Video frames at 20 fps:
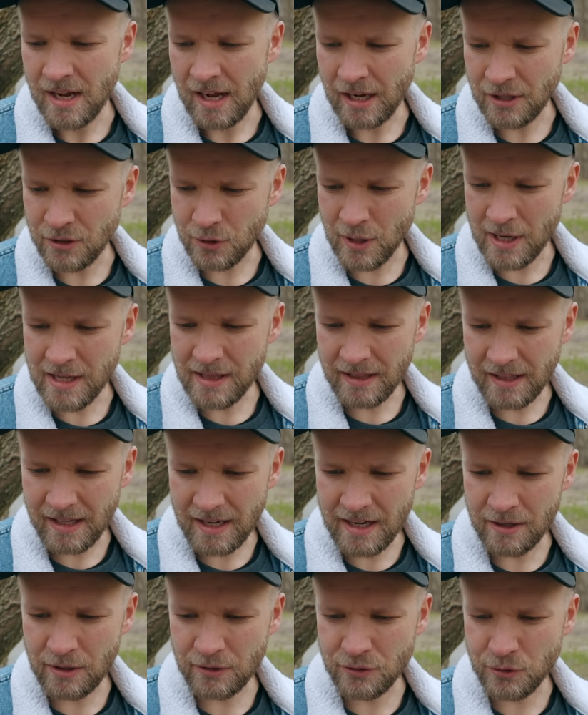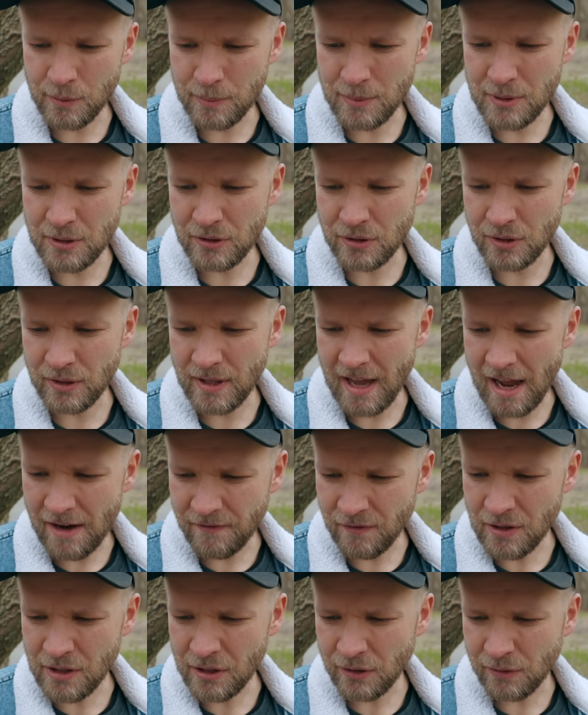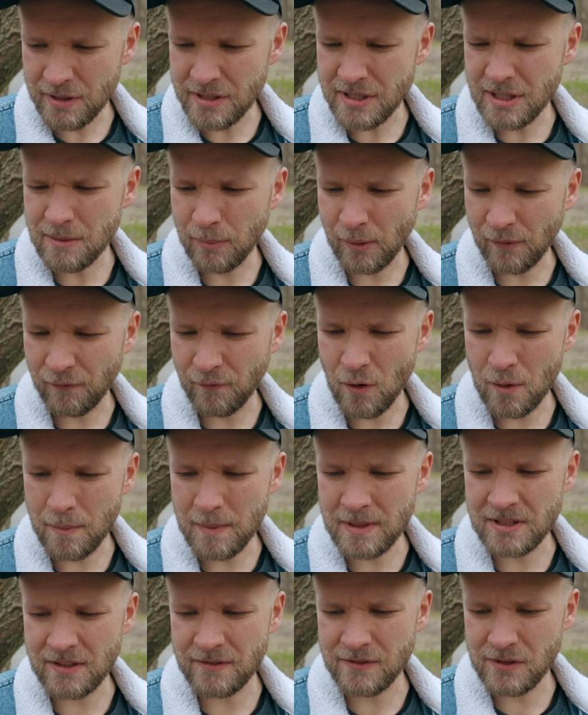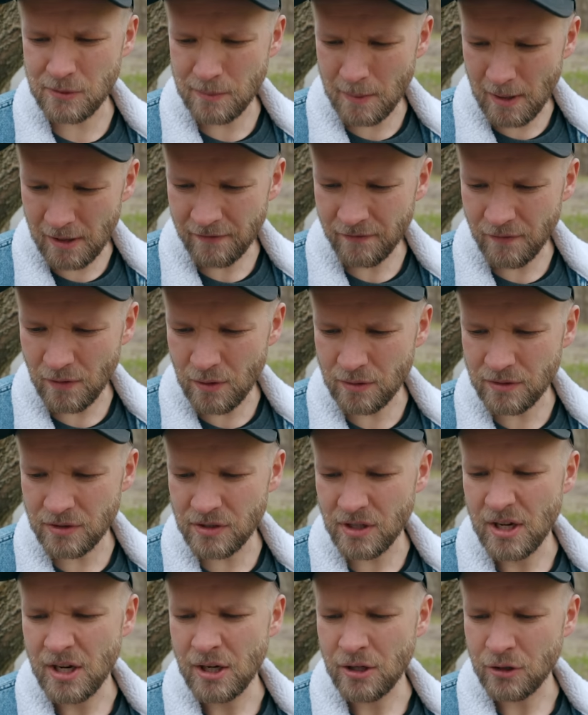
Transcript: a trend they attribute to the ever-increasing performance of smartphones,